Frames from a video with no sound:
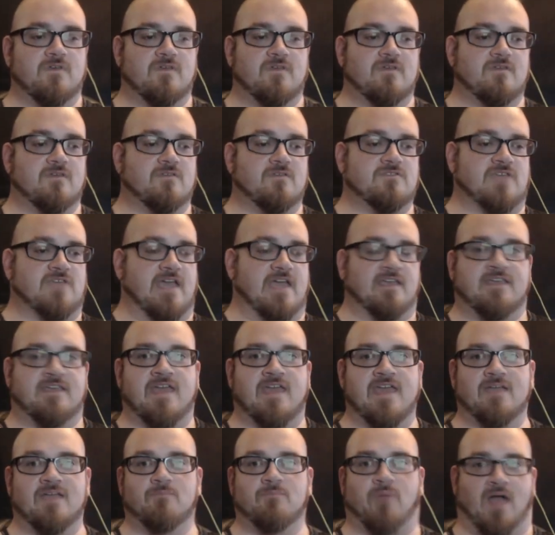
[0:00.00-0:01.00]
say,
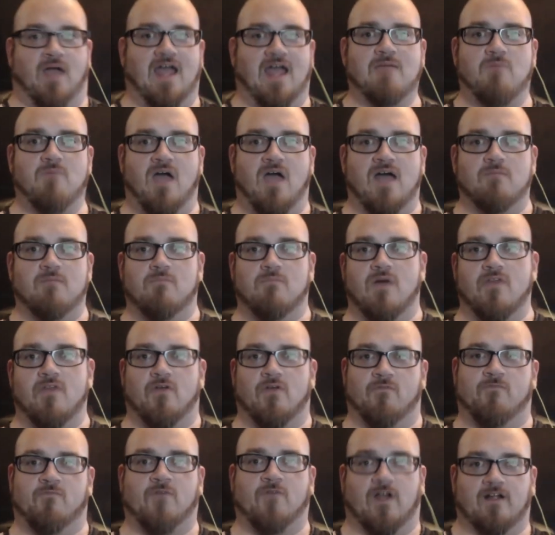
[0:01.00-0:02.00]
King Paimon,
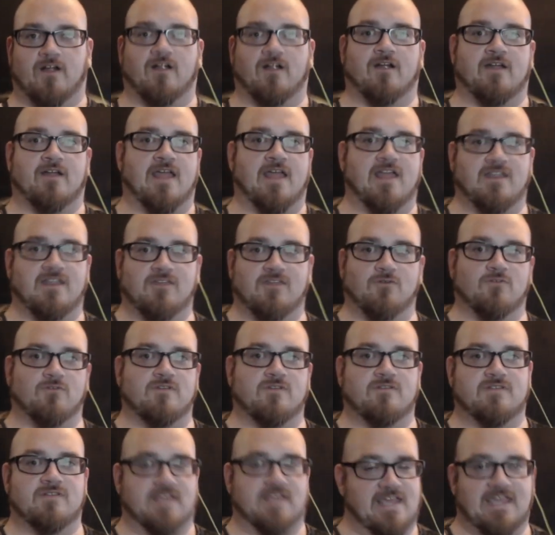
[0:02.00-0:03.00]
motherfucker, can you
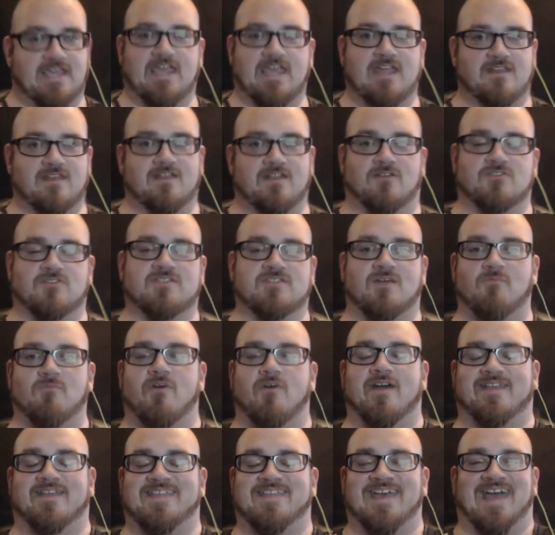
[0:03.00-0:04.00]
dig it? Something
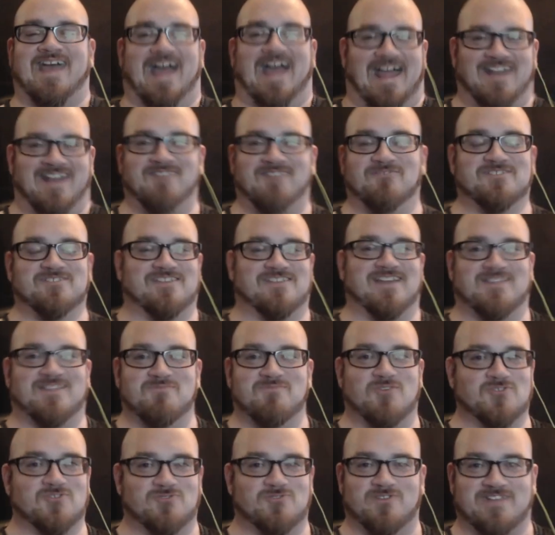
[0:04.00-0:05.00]
like that. It was like the
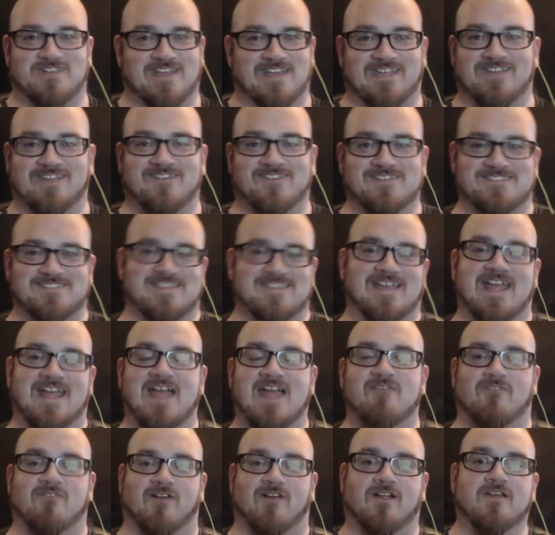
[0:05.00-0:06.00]
most ridiculous thing
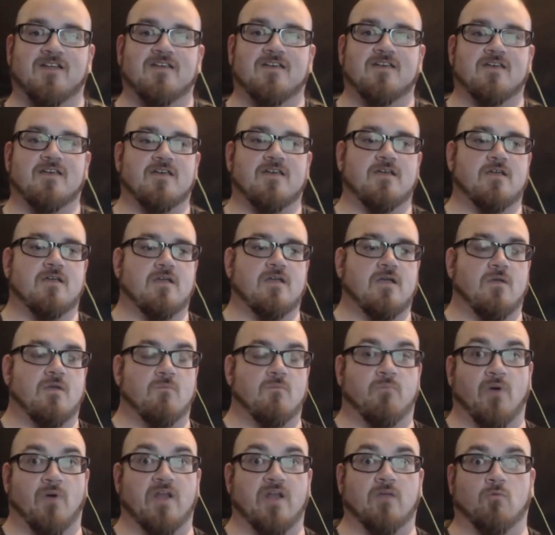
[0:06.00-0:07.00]
ever.
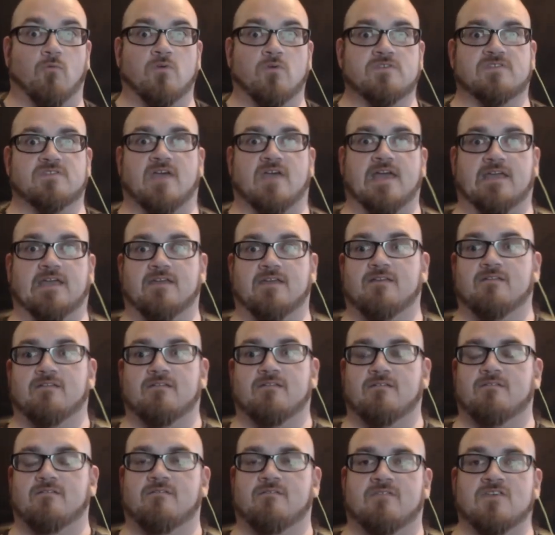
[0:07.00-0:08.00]
But it was like,
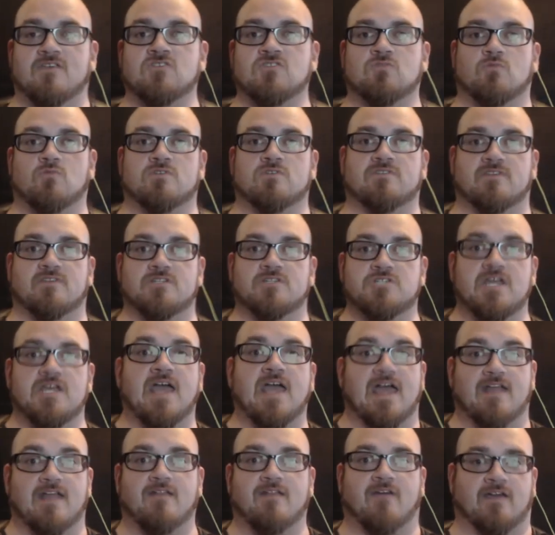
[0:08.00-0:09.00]
this was
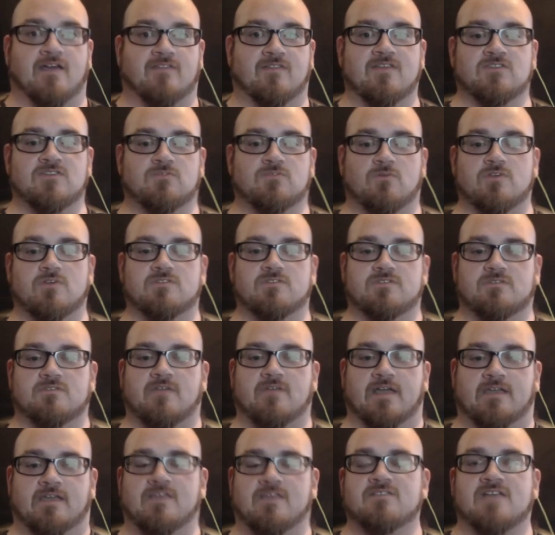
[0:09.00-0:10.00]
legit. Like, this was,
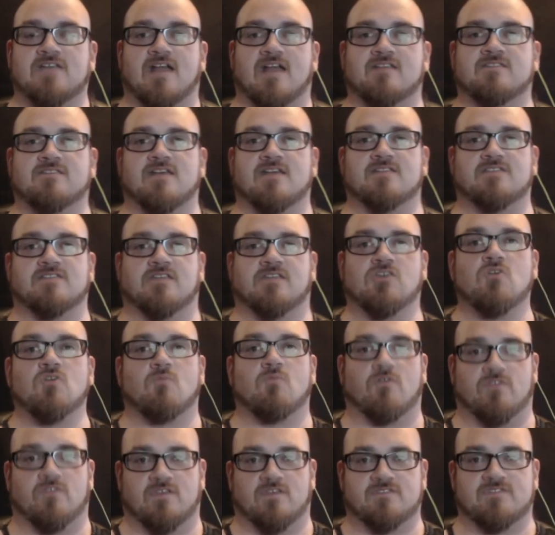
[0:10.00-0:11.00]
like, he's got a sense of
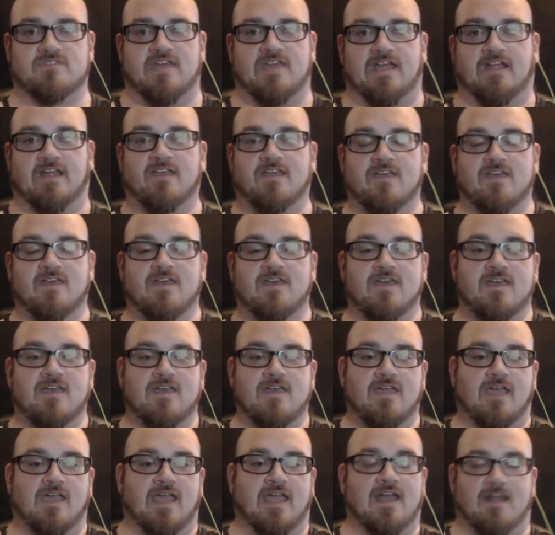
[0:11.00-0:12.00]
humor, this thing.
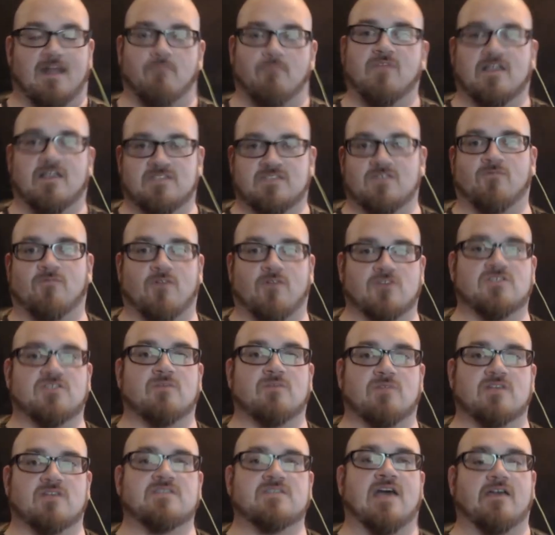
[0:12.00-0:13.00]
And that's the first time I'm
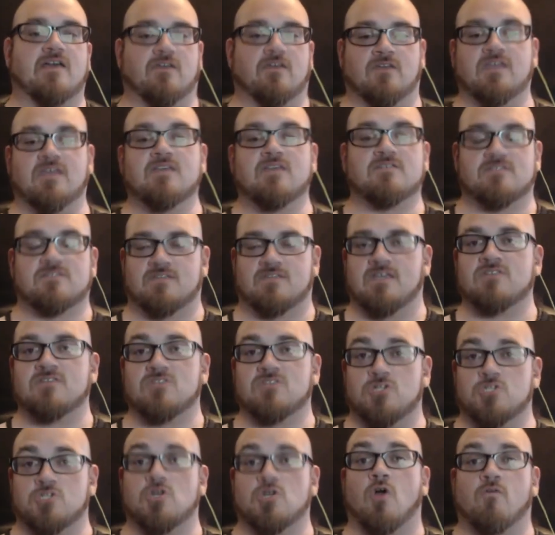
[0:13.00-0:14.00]
going to tell you, he's a
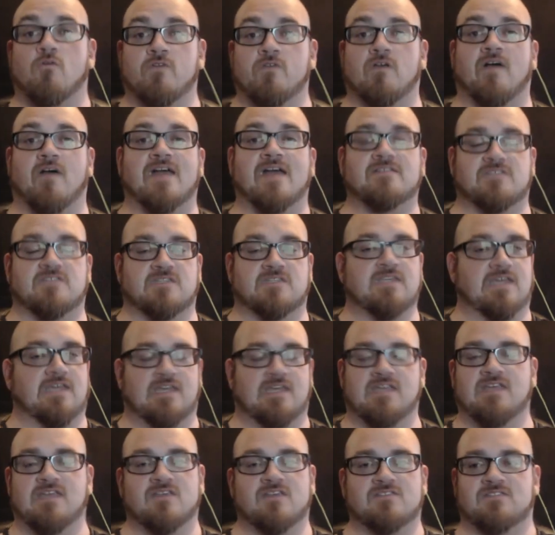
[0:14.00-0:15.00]
jovial entity.
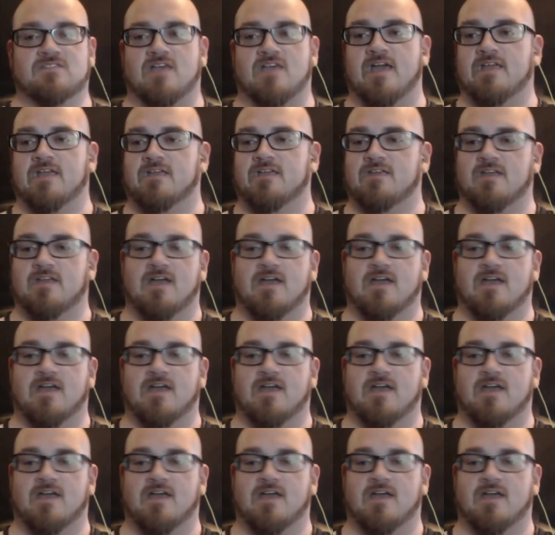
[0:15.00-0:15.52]
He is like,